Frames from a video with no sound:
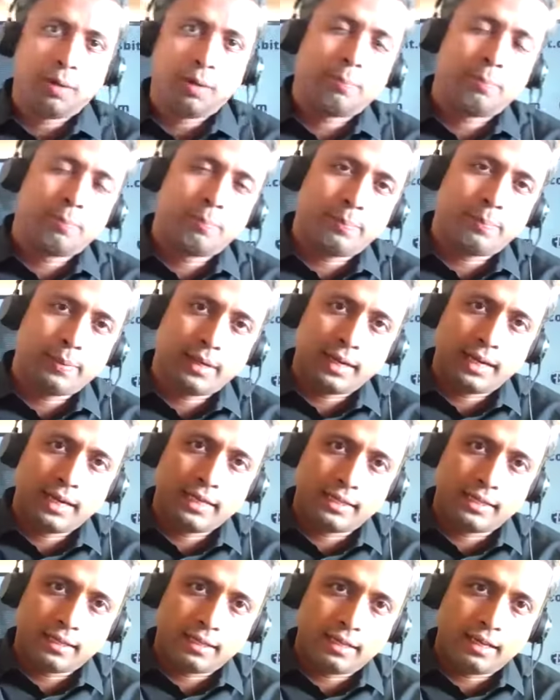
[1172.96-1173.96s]
up
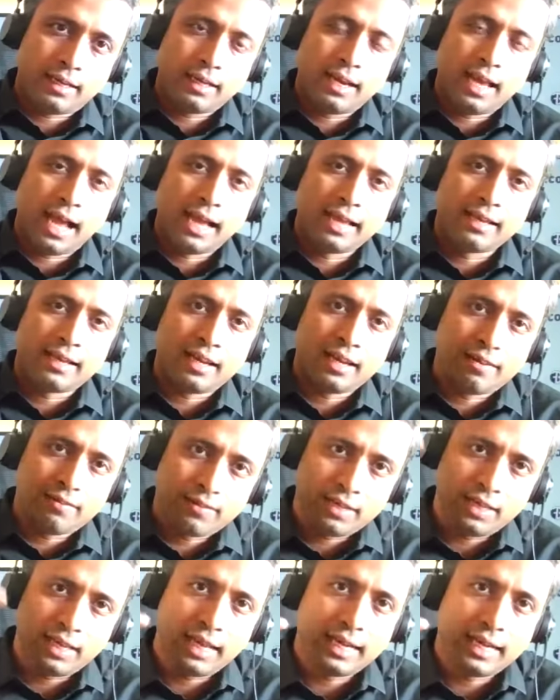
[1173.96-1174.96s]
at a higher
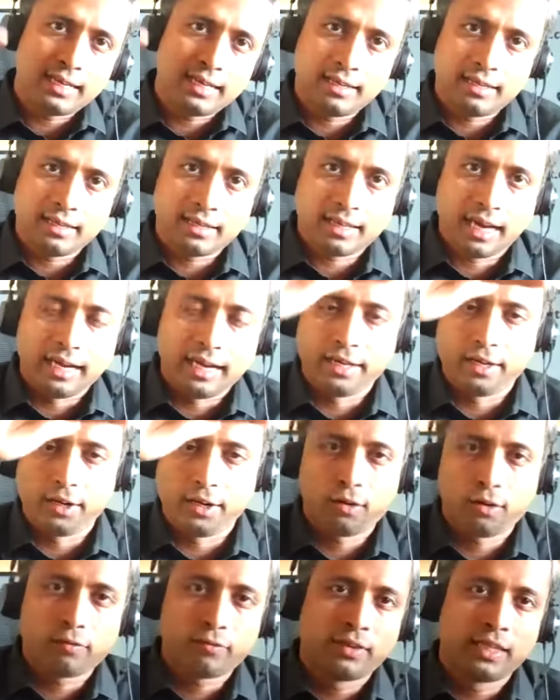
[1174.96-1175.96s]
level and
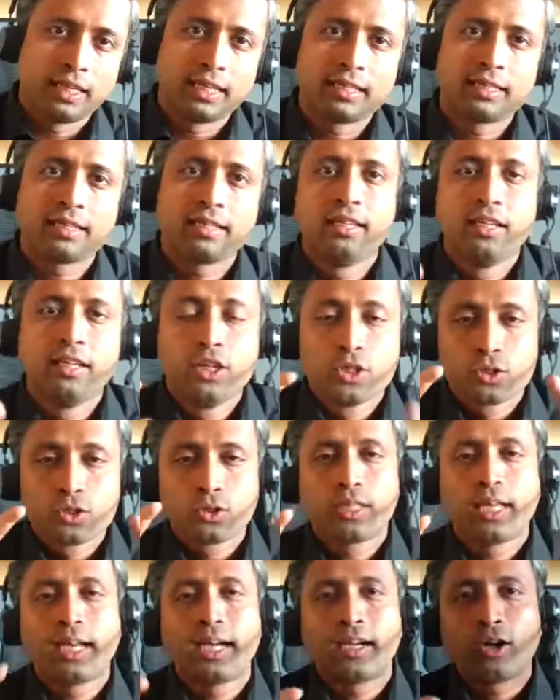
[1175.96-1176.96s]
kind of think,
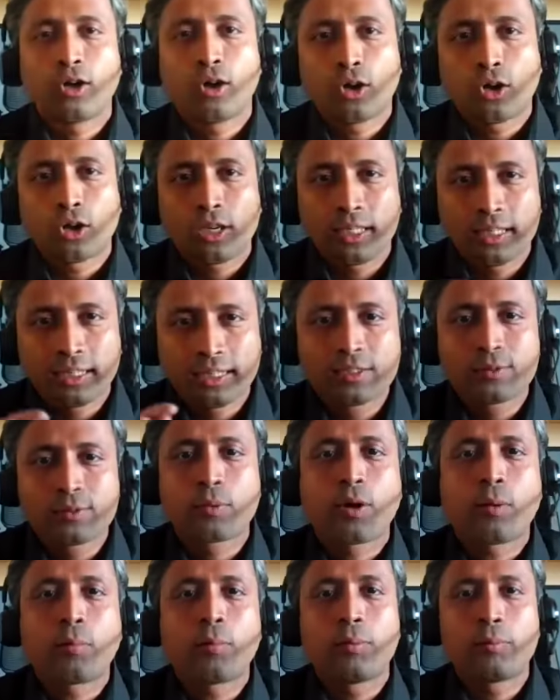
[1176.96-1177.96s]
so that not only this
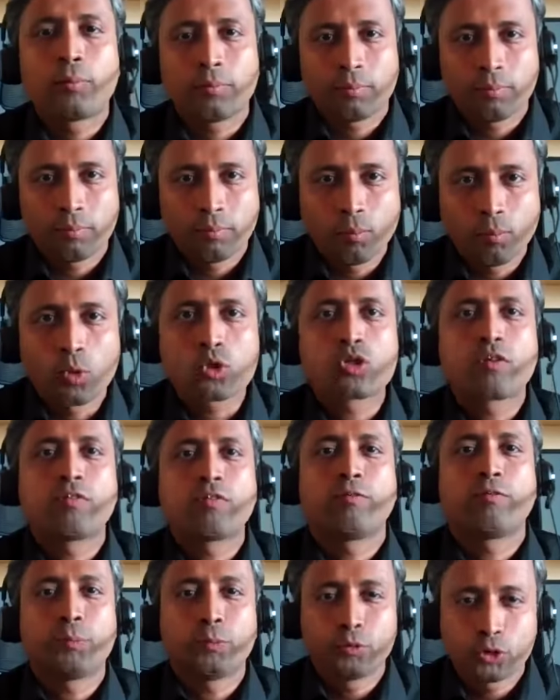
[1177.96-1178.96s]
problem, most of
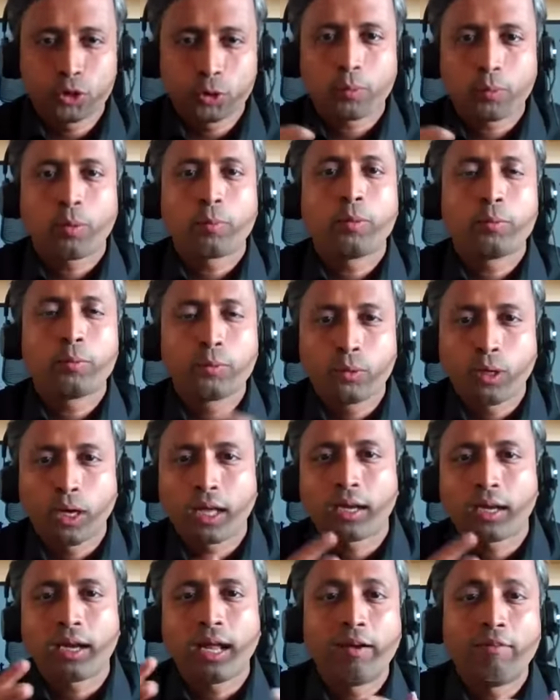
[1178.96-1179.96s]
the future problem you
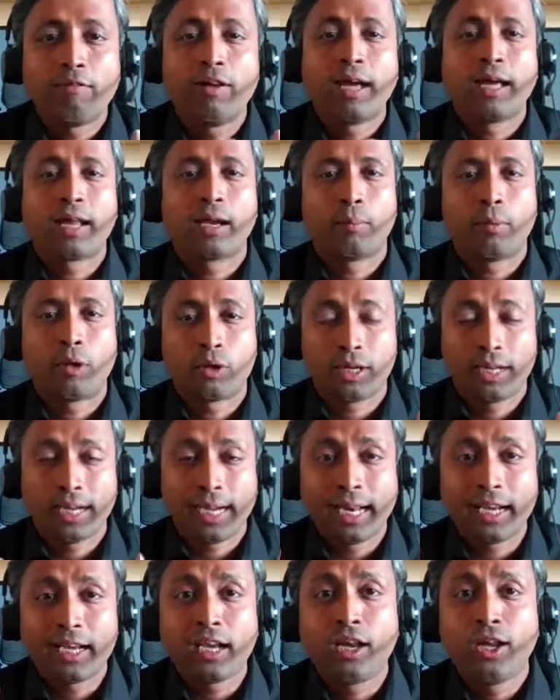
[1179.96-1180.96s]
are aware about.
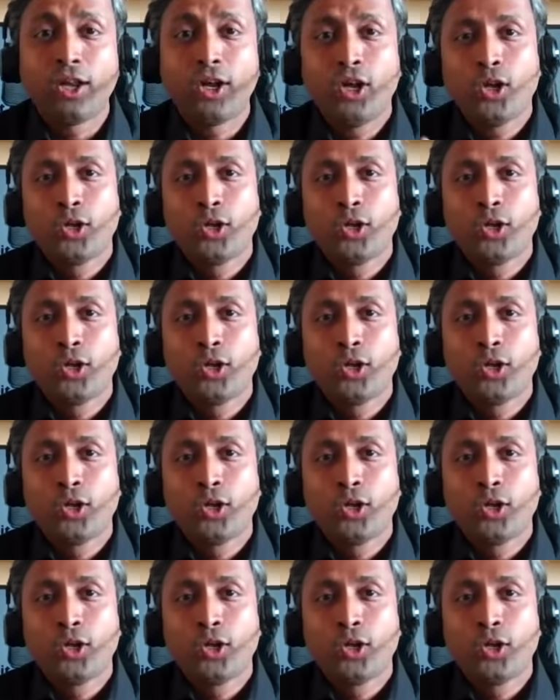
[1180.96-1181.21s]
And